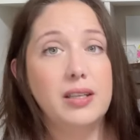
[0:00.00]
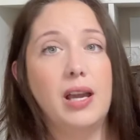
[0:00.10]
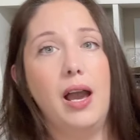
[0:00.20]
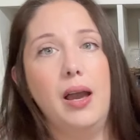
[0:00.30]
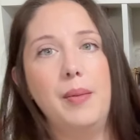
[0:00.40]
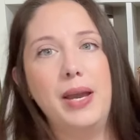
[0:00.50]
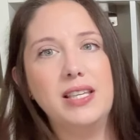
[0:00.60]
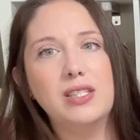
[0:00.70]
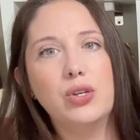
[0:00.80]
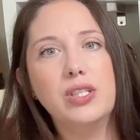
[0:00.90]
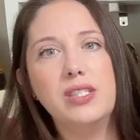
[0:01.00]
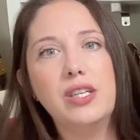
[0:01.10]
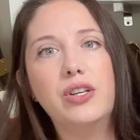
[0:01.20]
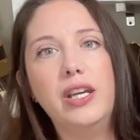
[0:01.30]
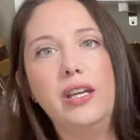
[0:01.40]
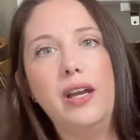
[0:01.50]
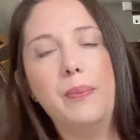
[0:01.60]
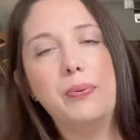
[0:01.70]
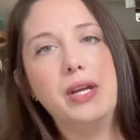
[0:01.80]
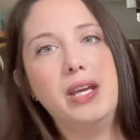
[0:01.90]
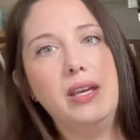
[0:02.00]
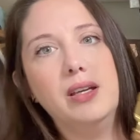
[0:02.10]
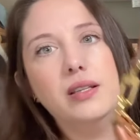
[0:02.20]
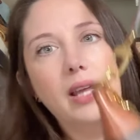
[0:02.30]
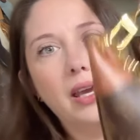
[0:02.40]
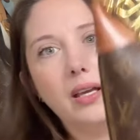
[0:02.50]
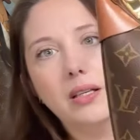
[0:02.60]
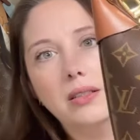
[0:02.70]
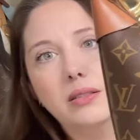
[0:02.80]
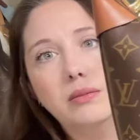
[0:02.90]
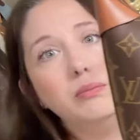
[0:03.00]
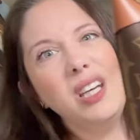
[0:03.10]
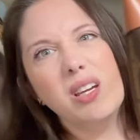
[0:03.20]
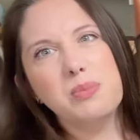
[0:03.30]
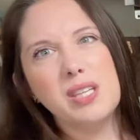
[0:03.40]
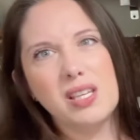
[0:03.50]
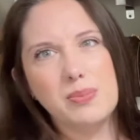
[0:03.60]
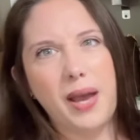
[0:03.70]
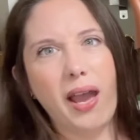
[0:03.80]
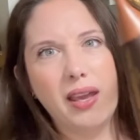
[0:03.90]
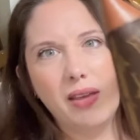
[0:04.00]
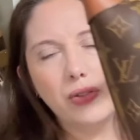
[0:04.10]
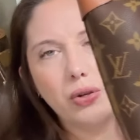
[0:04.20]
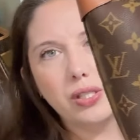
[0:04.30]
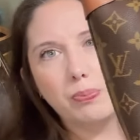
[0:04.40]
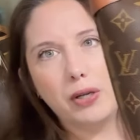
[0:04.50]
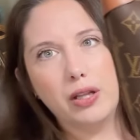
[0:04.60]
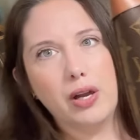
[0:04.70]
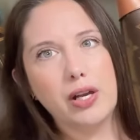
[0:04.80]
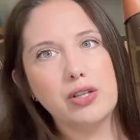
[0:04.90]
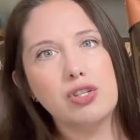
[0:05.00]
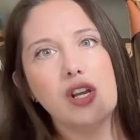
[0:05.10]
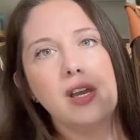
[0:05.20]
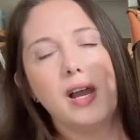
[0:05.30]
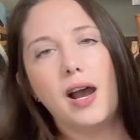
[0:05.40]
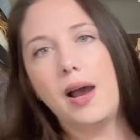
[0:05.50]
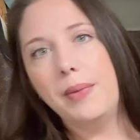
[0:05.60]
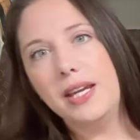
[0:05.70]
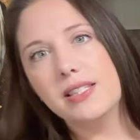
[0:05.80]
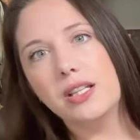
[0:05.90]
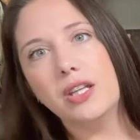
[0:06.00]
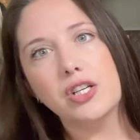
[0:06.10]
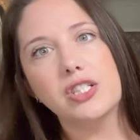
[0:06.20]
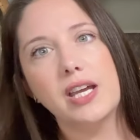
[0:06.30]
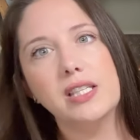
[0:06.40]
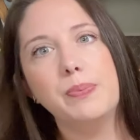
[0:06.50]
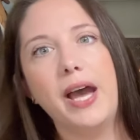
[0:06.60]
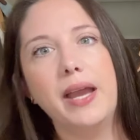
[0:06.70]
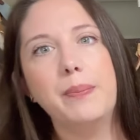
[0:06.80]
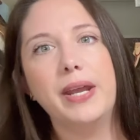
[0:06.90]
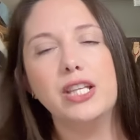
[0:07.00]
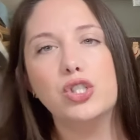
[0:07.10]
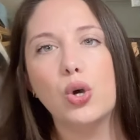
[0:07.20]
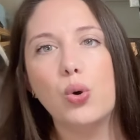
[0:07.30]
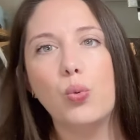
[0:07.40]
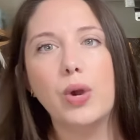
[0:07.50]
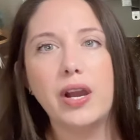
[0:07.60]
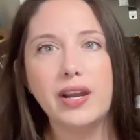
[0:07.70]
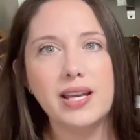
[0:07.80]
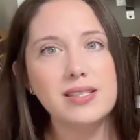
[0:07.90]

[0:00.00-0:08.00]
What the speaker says: I still consider it a pretty like medium sized bag, even though it's pretty large. It is a large size bag, but I don't wear it